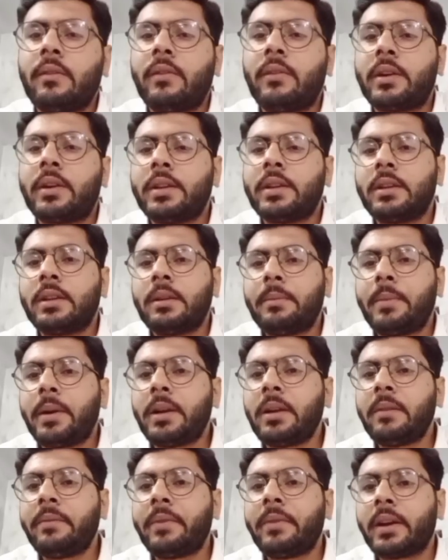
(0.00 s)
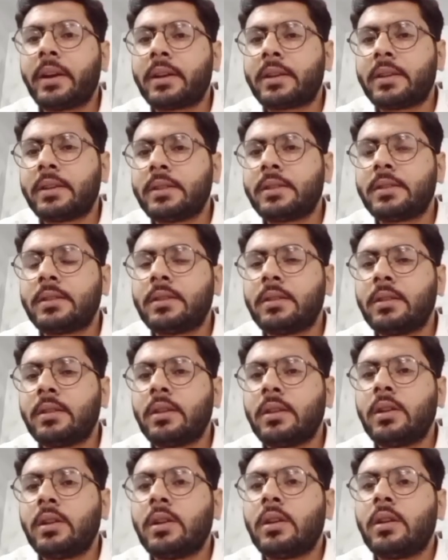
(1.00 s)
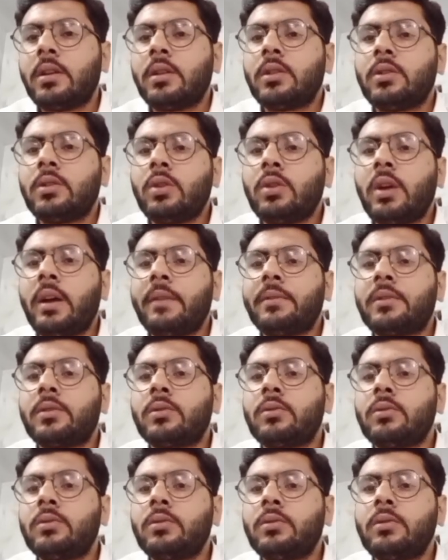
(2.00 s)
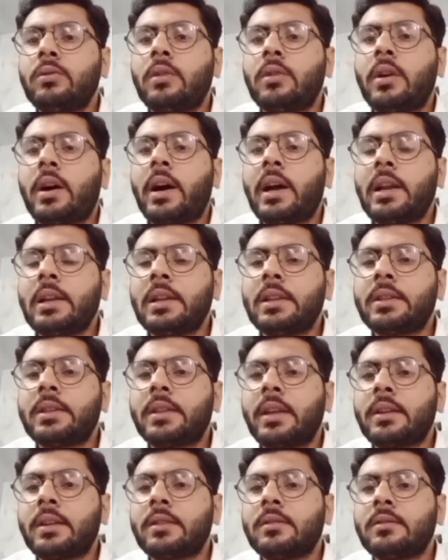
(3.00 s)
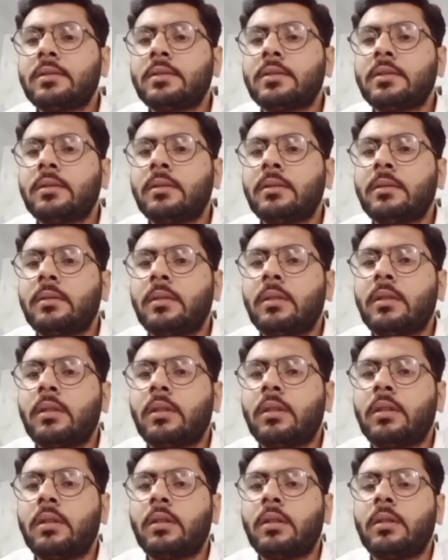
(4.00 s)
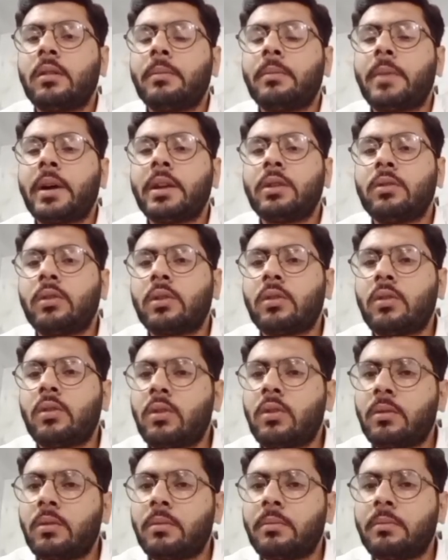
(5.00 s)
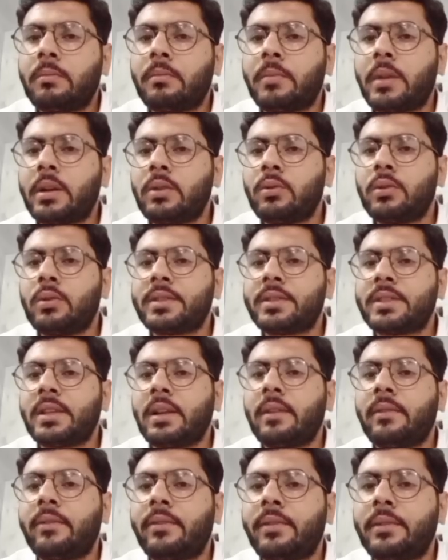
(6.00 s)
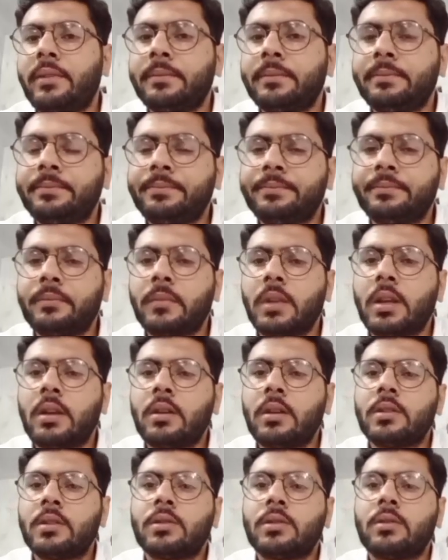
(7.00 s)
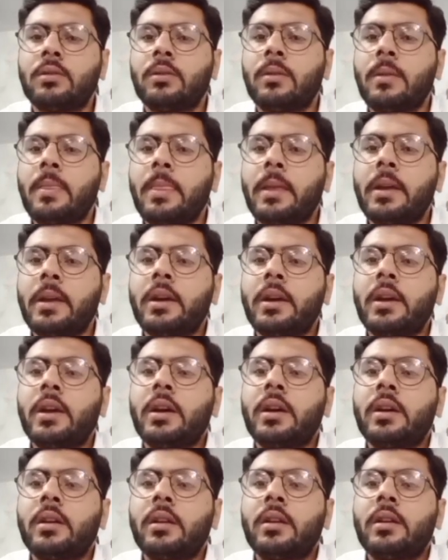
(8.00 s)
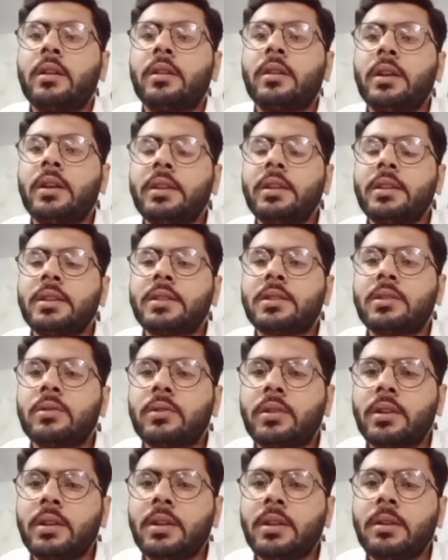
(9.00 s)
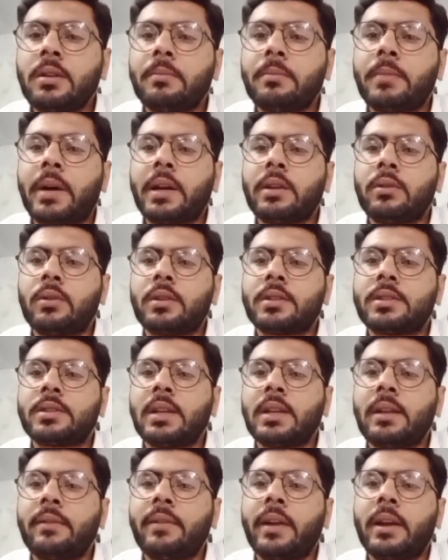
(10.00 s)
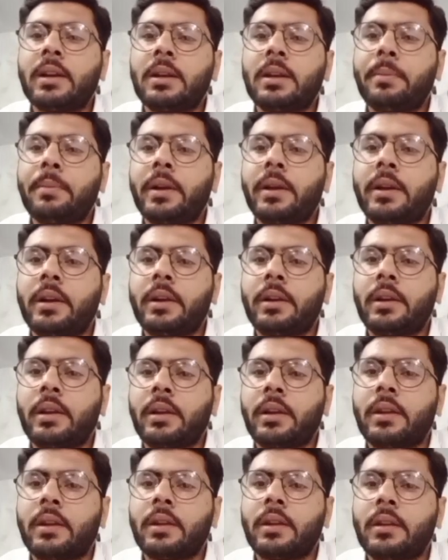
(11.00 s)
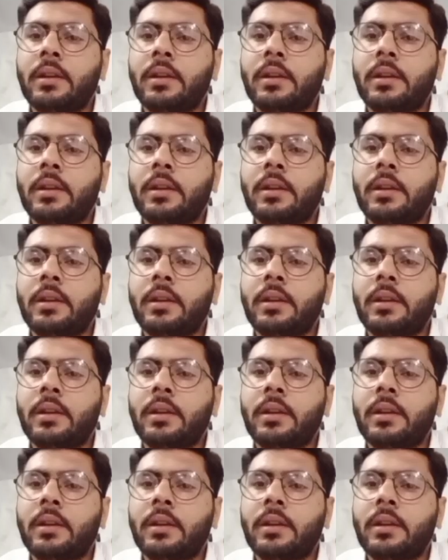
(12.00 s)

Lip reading: For the independent practice, you have to do all the things by your own, by yourself. So, read the story by yourself independently,